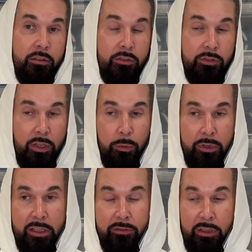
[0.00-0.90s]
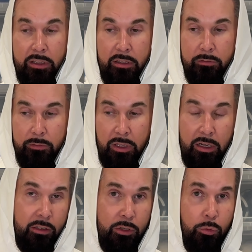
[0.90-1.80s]
summer evening, and
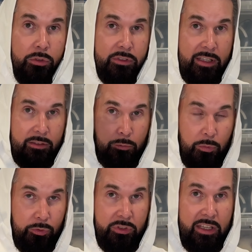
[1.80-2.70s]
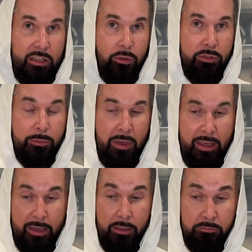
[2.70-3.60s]
I don't want to get mosquitoes in my
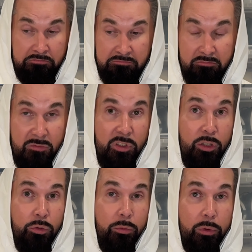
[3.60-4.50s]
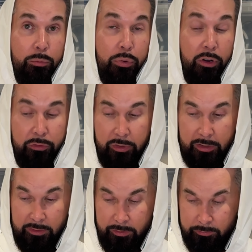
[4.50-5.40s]
head. This would be
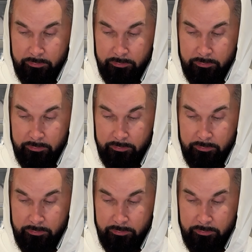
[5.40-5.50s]
perfect.